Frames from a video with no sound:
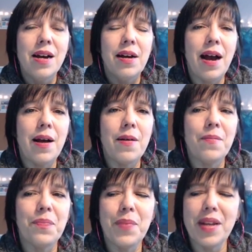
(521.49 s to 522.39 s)

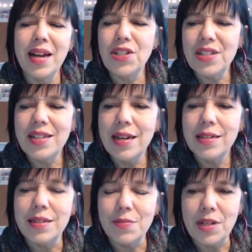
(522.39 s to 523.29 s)
Um, but I just
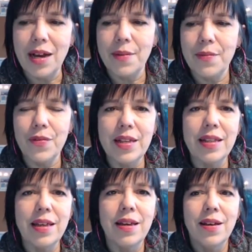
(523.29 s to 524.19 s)
needed some time
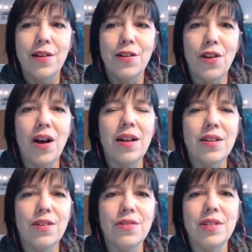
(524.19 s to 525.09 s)
really not
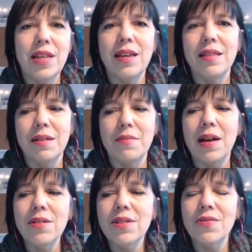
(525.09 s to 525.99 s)
using the
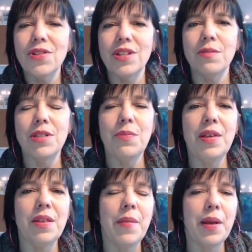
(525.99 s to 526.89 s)
mouse, which seems to
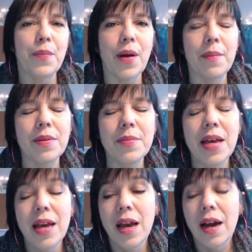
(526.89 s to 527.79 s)
be the main problem.
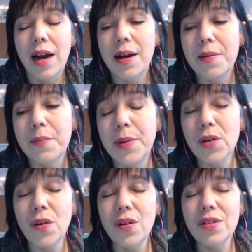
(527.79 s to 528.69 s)
Uh,
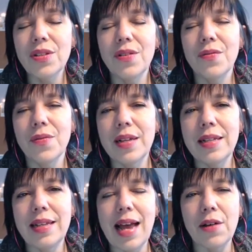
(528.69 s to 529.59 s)
but also,
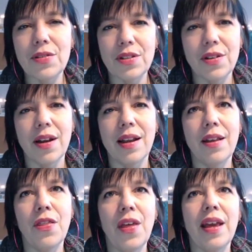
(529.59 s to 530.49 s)
really now starting
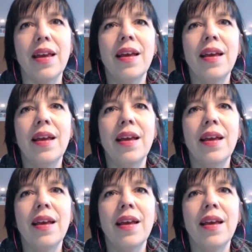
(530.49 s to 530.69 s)
to think,